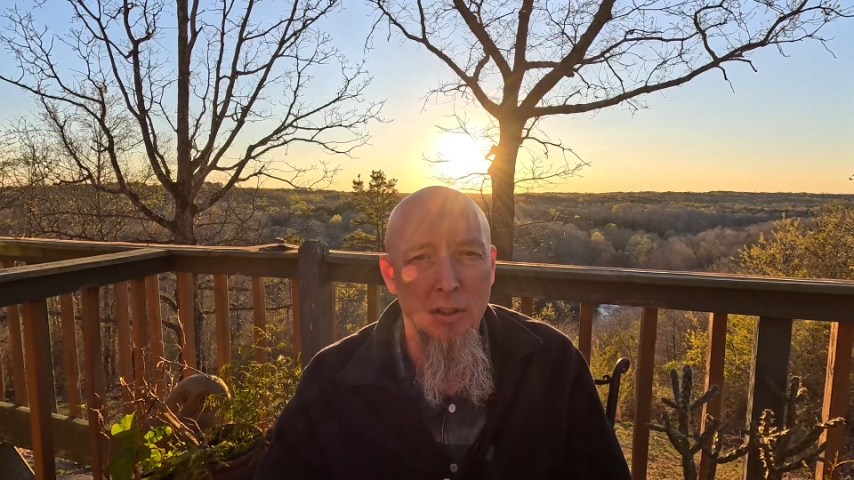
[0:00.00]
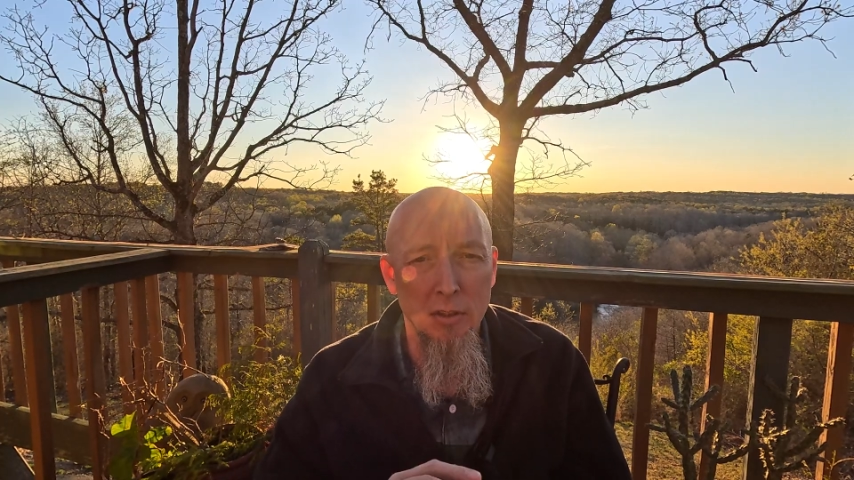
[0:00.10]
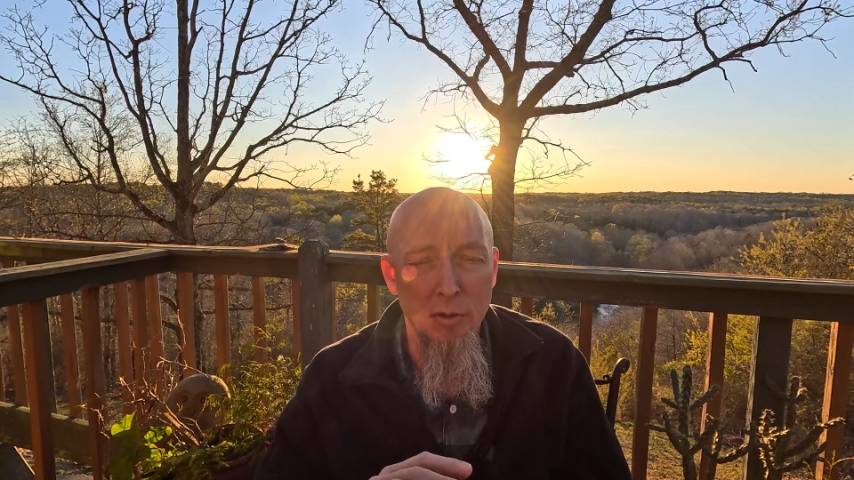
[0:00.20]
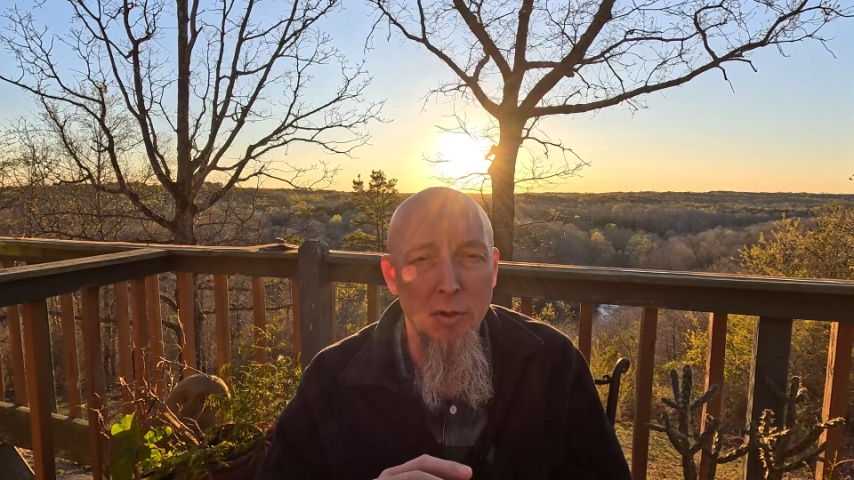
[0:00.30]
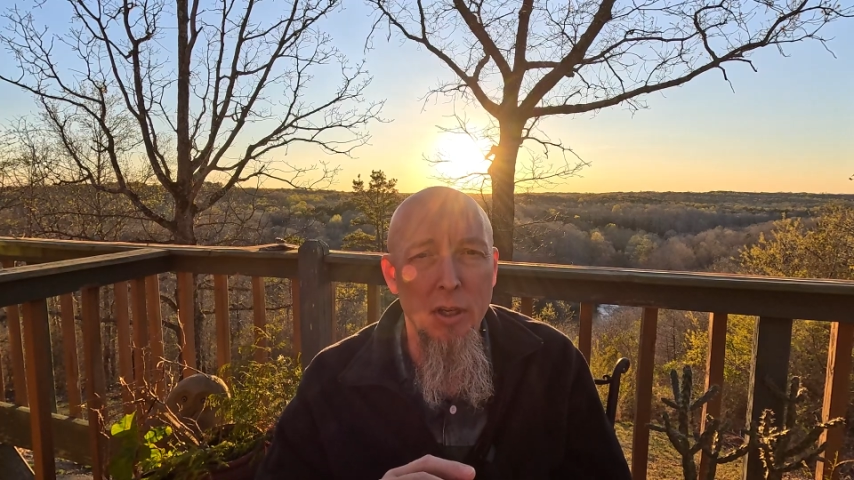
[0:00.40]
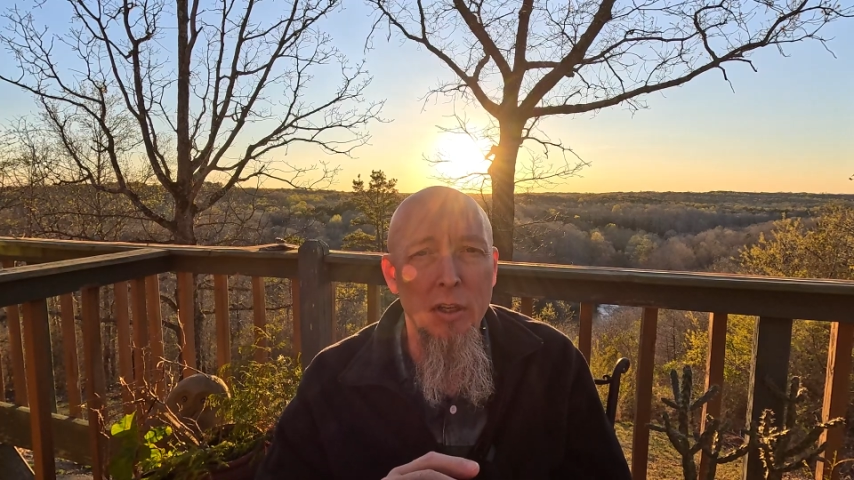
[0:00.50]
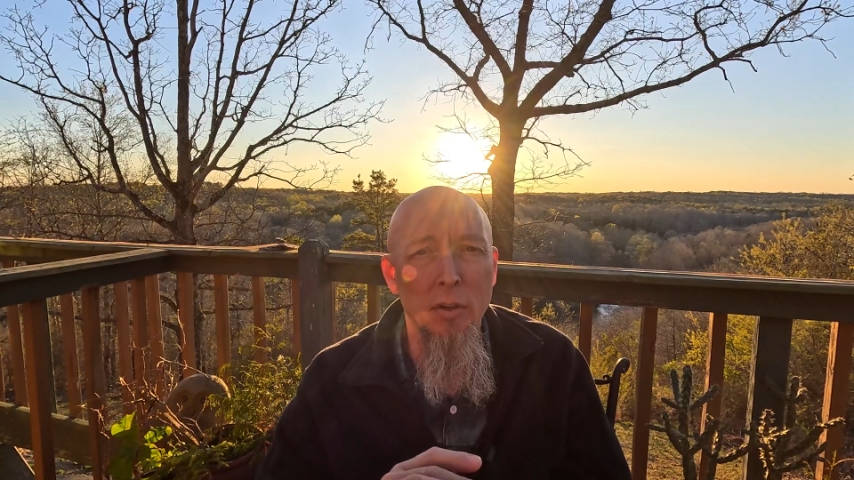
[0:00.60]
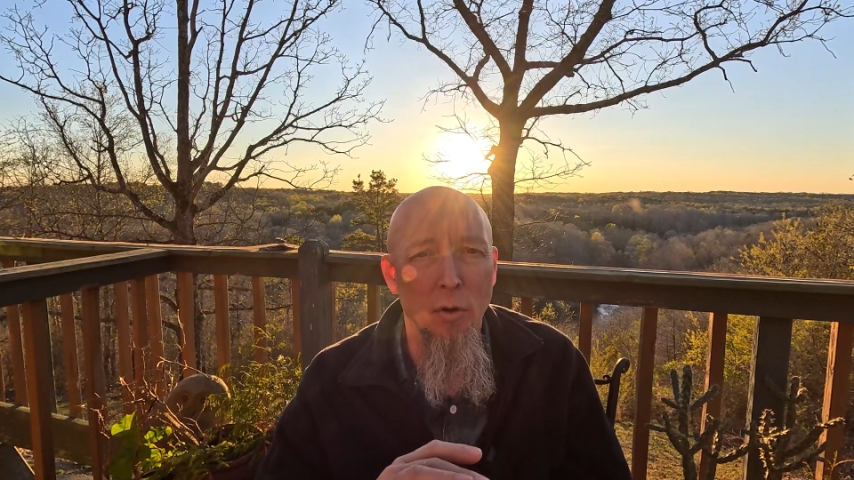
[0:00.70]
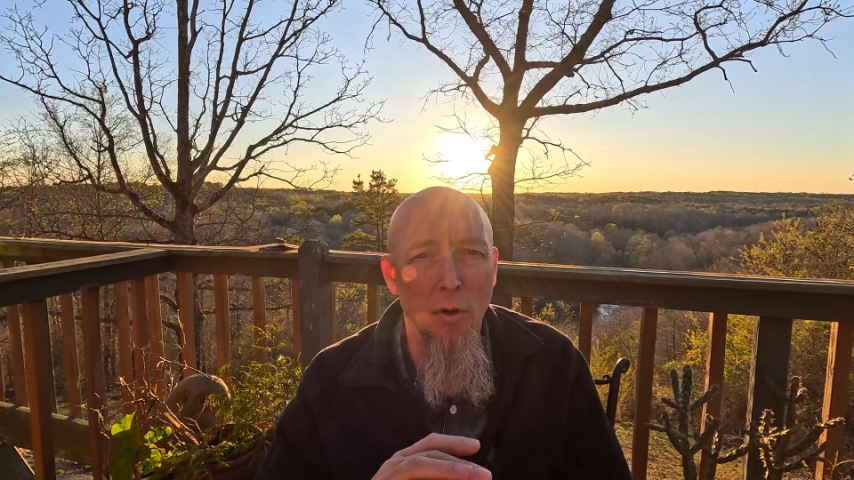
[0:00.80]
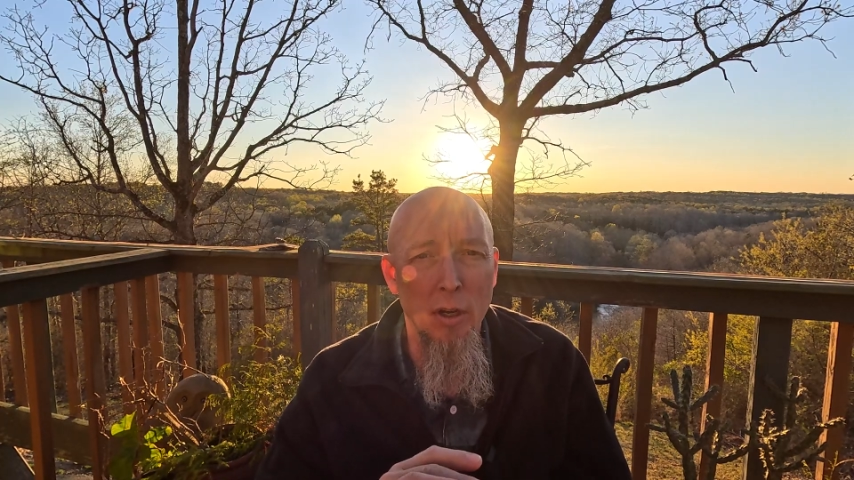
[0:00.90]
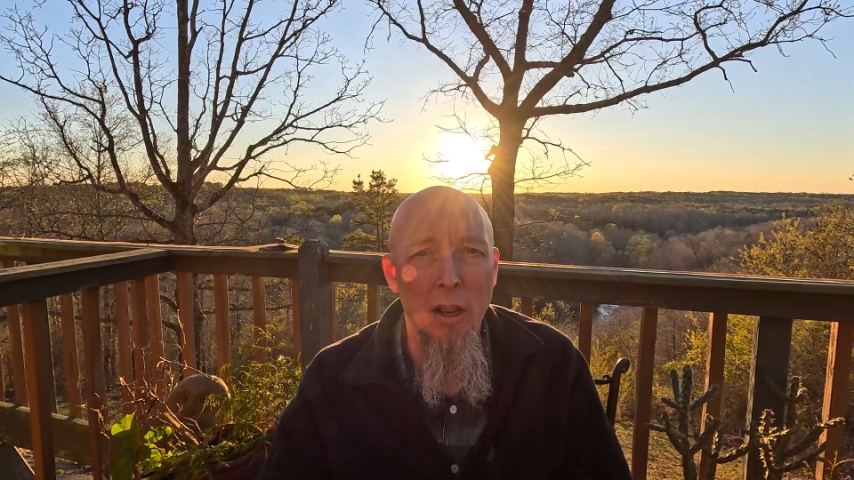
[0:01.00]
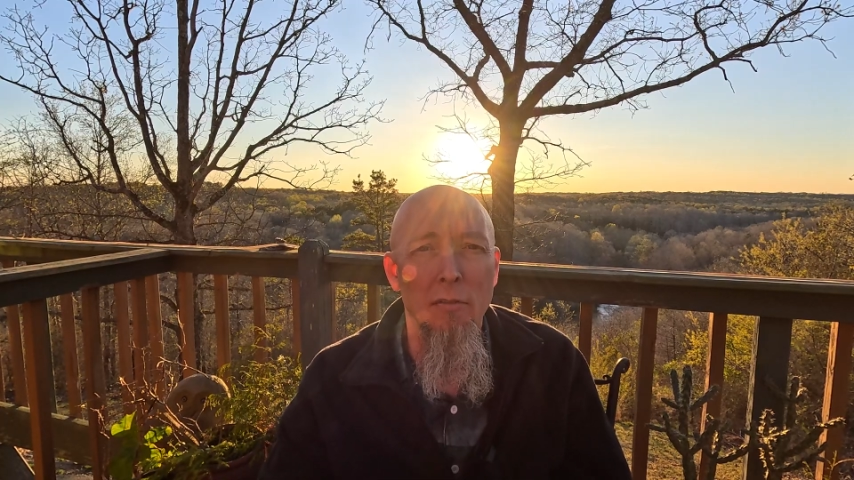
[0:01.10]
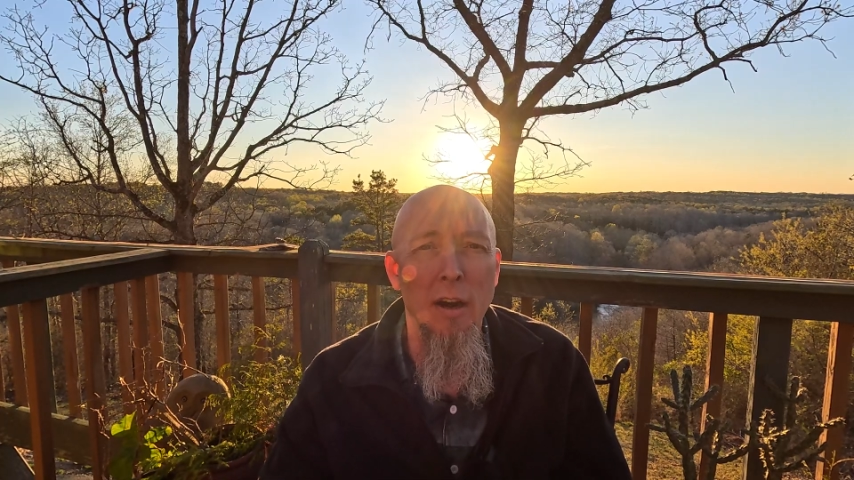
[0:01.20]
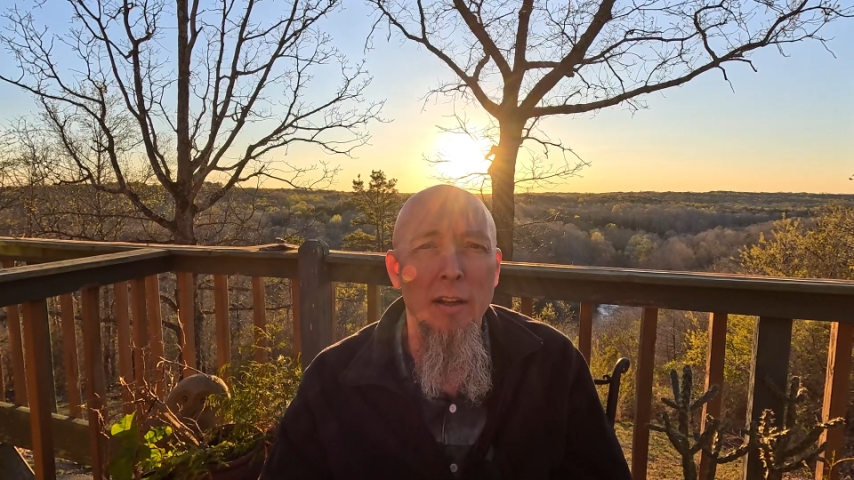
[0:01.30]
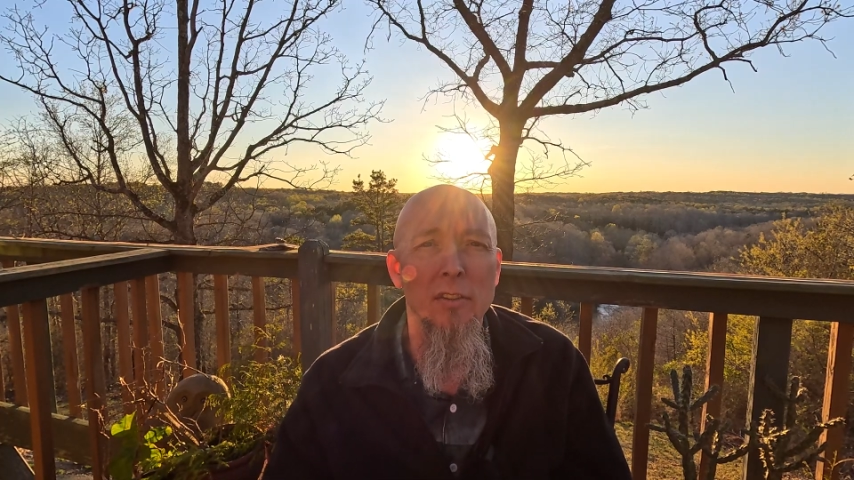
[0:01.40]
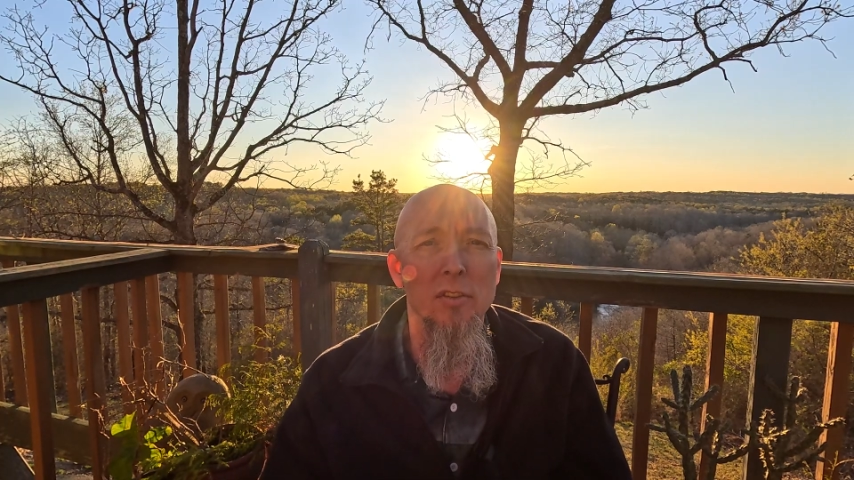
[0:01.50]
including your gun rights.